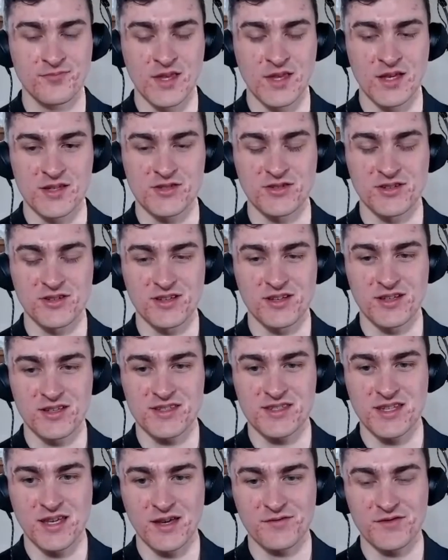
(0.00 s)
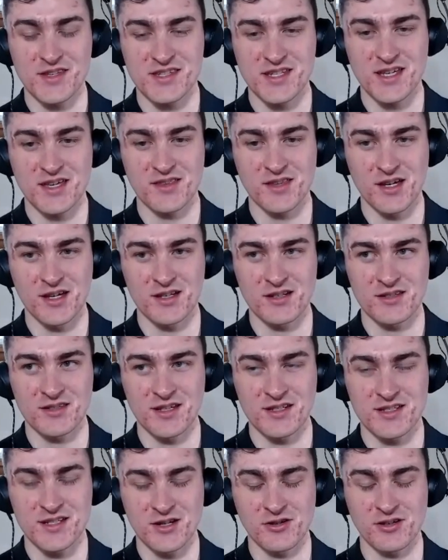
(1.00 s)
So it's safe to say that
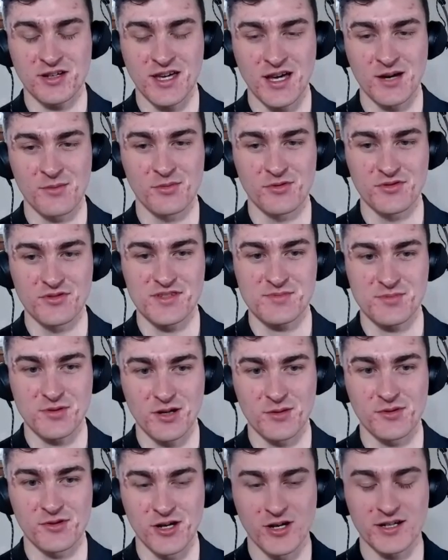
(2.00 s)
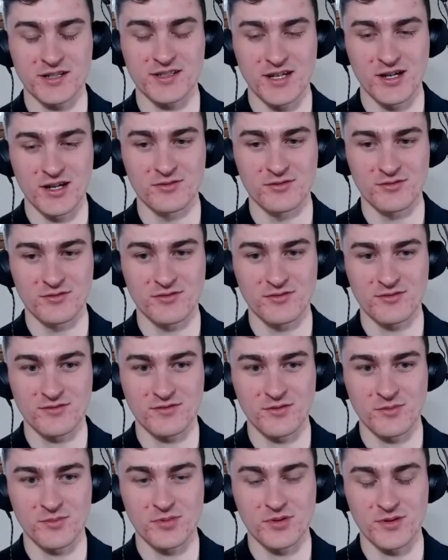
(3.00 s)
Terran Campbell is probably locked down
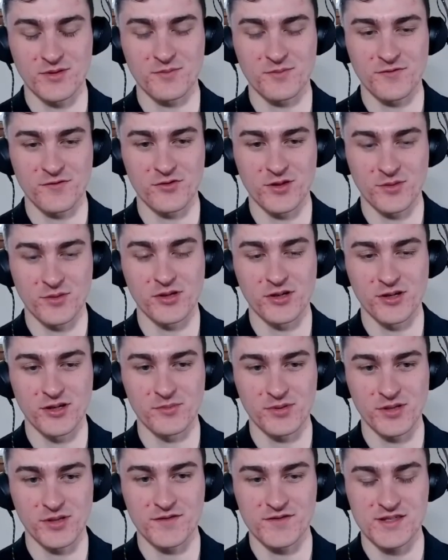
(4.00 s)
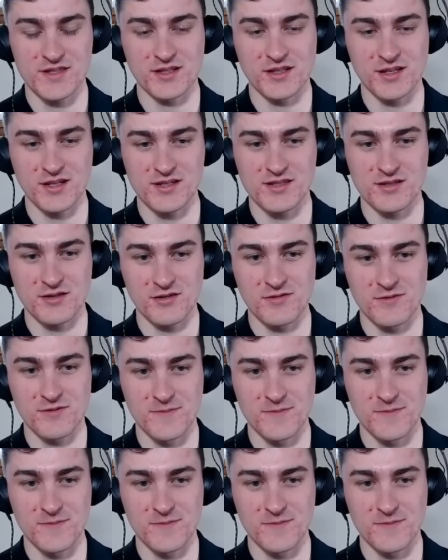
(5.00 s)
for the play on PFC next year,